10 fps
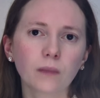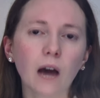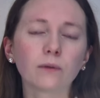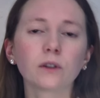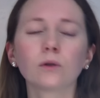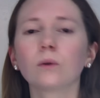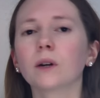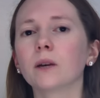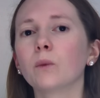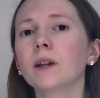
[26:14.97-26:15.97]
After
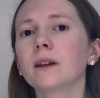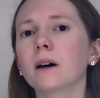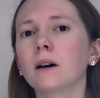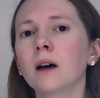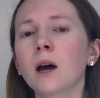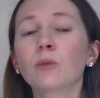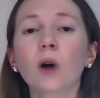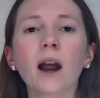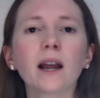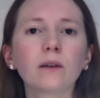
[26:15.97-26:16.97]
talking with her,
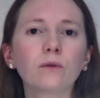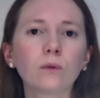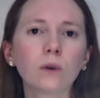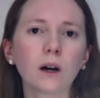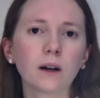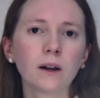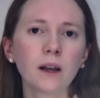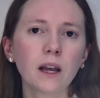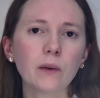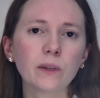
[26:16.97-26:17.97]
praying for her,
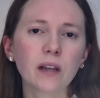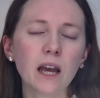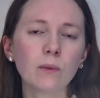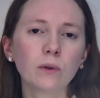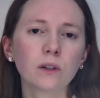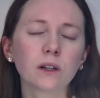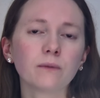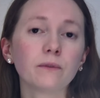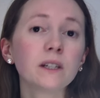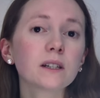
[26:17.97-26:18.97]
he was able to
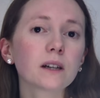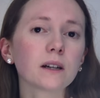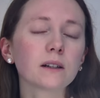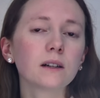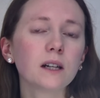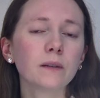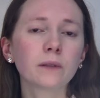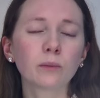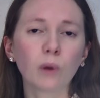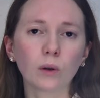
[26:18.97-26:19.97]
convince her to
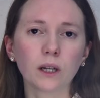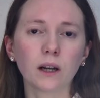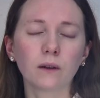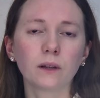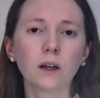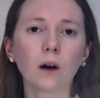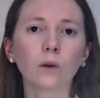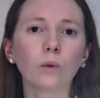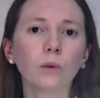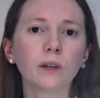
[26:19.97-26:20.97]
leave the body of the
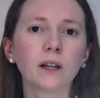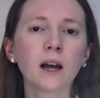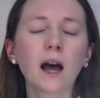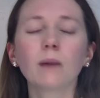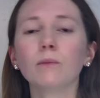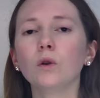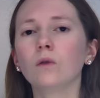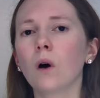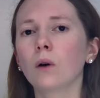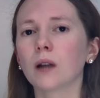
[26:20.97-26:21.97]
young woman and
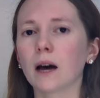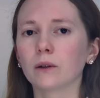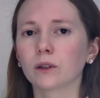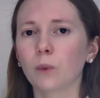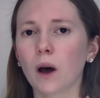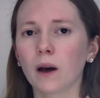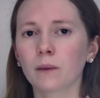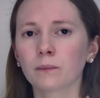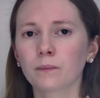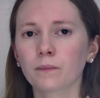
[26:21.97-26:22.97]
move on elsewhere.
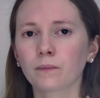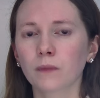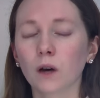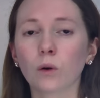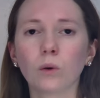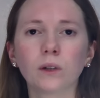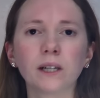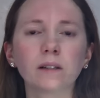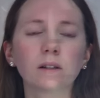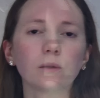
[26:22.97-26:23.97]

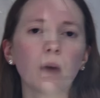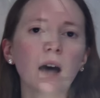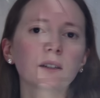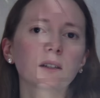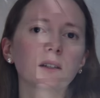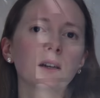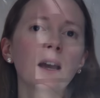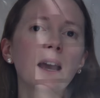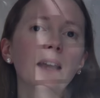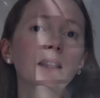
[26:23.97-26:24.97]
According to the pastor,
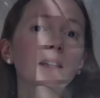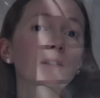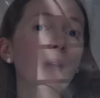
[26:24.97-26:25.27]
in this